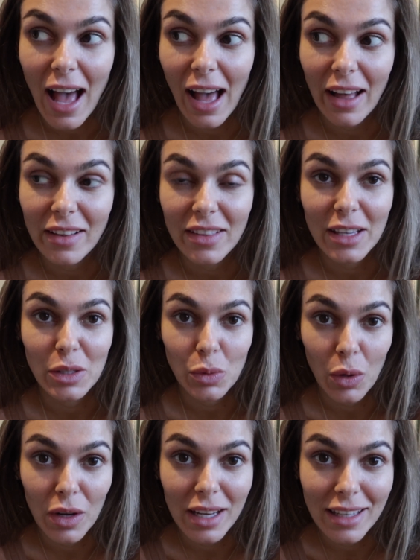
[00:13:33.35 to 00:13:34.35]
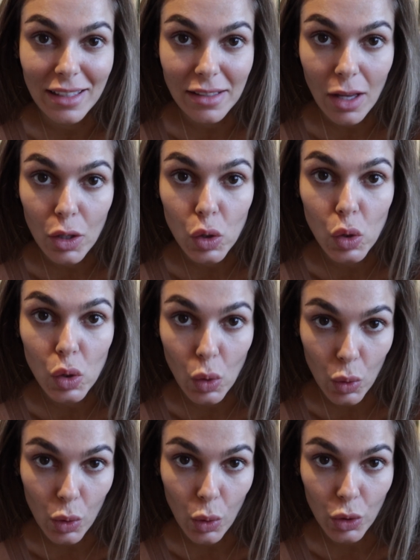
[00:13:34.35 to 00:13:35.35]
And this one is
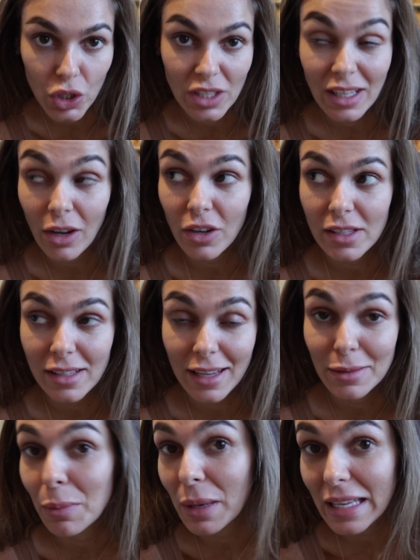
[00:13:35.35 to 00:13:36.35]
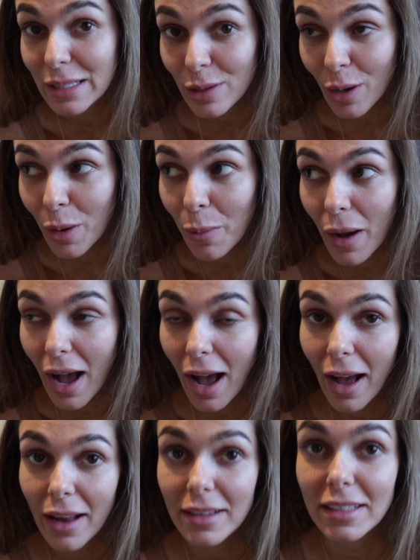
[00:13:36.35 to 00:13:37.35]
so gorgeous. I got a size medium
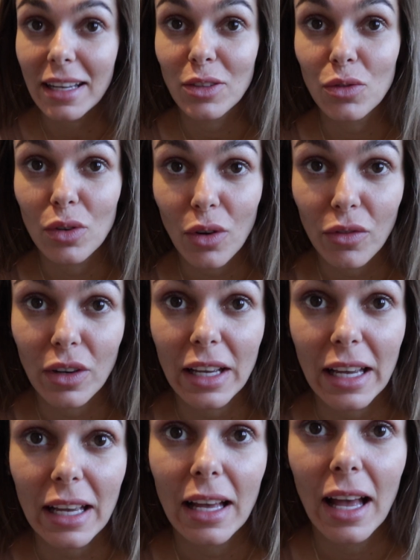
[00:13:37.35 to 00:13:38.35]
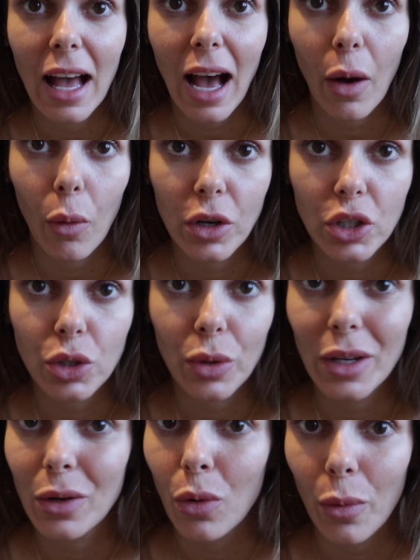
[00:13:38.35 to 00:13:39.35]
and it's lovely. I want to show
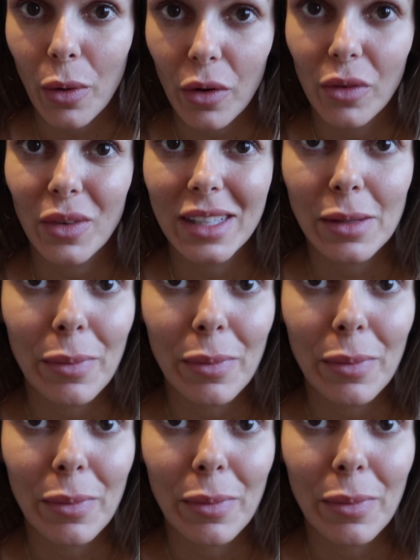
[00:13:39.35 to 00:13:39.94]
you it all, but it's a